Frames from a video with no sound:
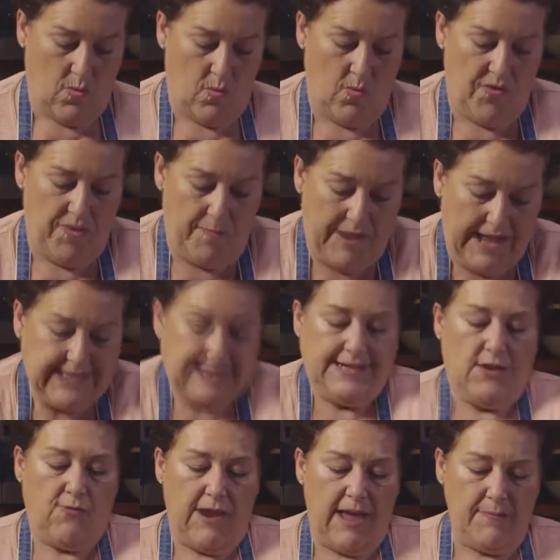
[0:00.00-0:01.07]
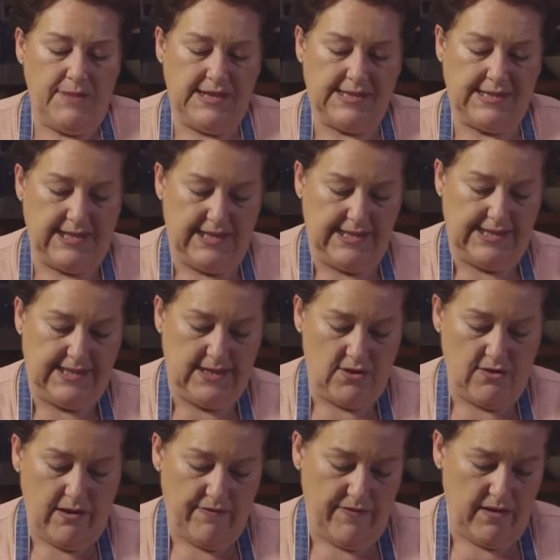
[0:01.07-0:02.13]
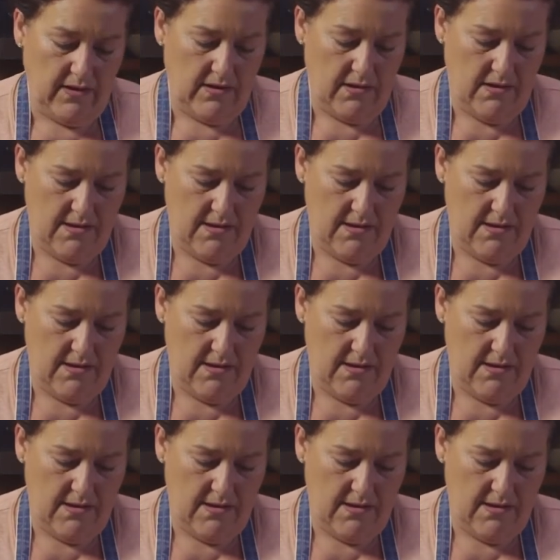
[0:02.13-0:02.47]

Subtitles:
plastic wrap. It's easier, I find.